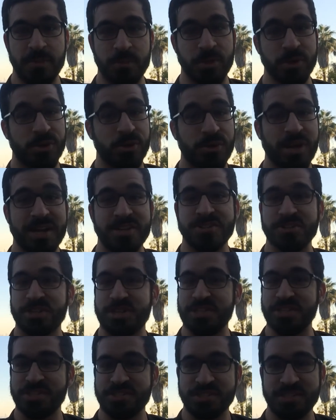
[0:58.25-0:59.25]

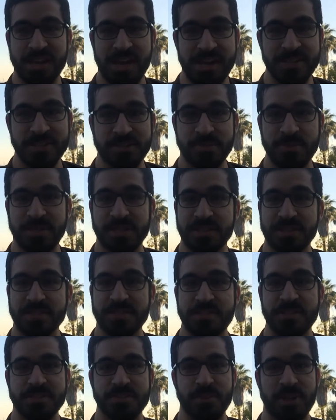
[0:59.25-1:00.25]
Congratulations, guys, on being
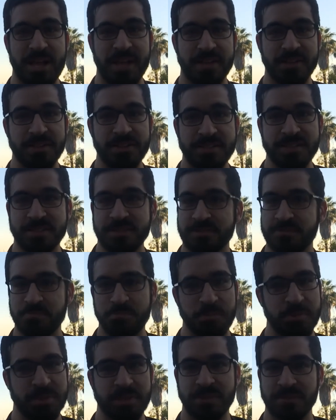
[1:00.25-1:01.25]
this year's Blacklist.
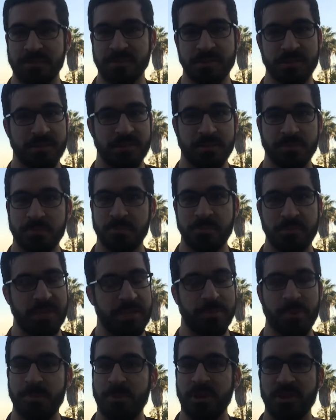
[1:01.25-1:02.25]

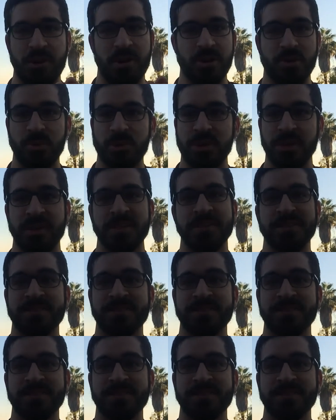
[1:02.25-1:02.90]
Keep up all the hard work.